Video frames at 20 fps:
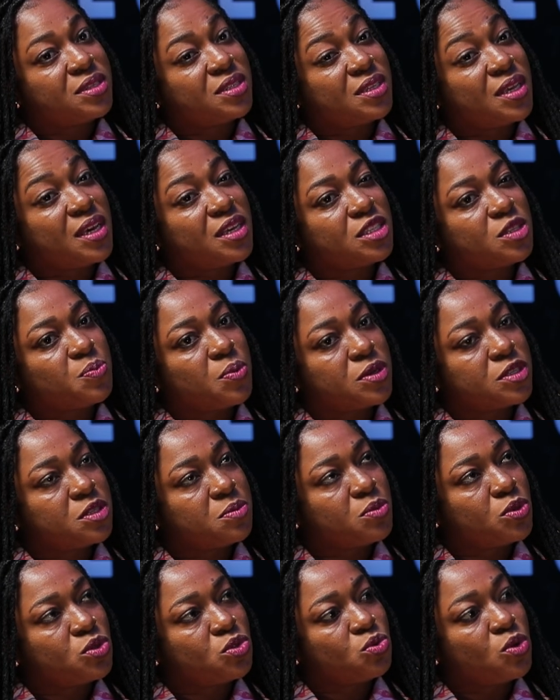would say it's
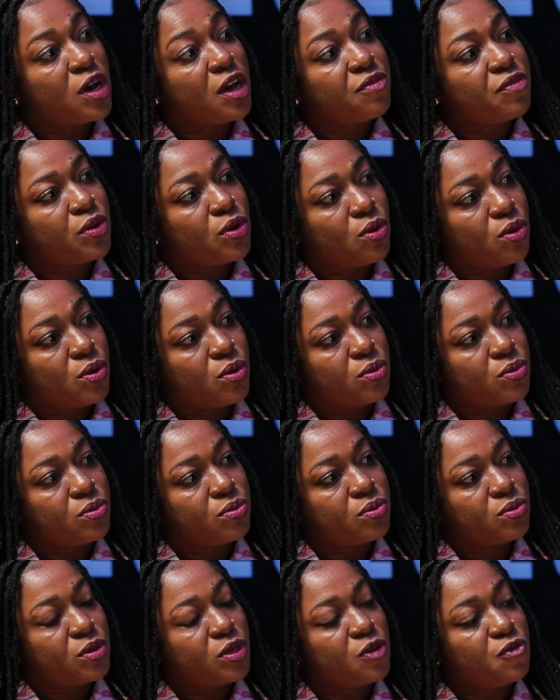possible to have it all
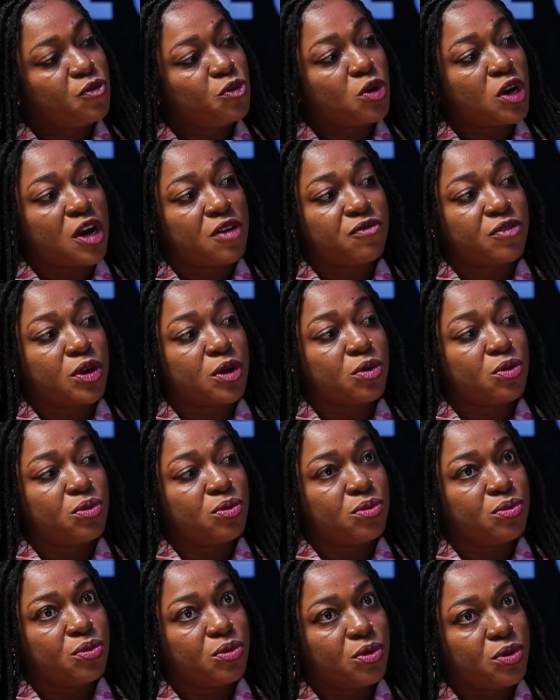if you have a
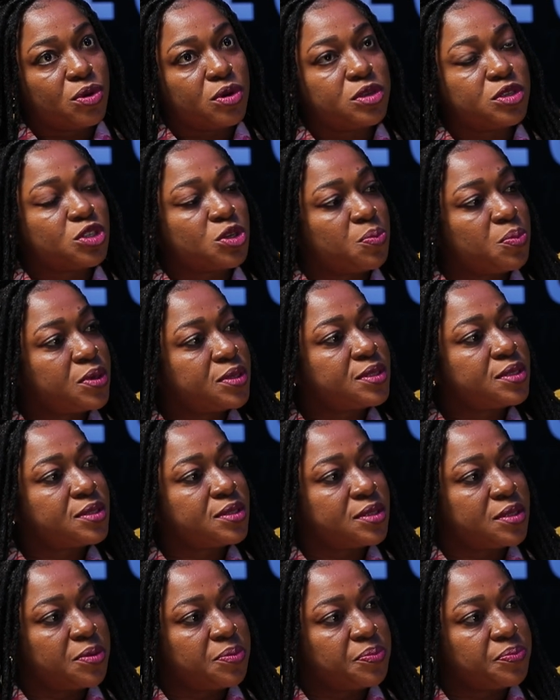good support
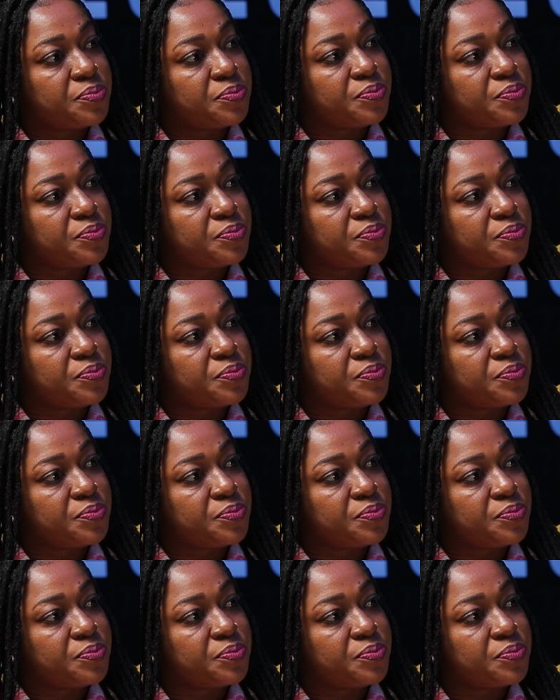system.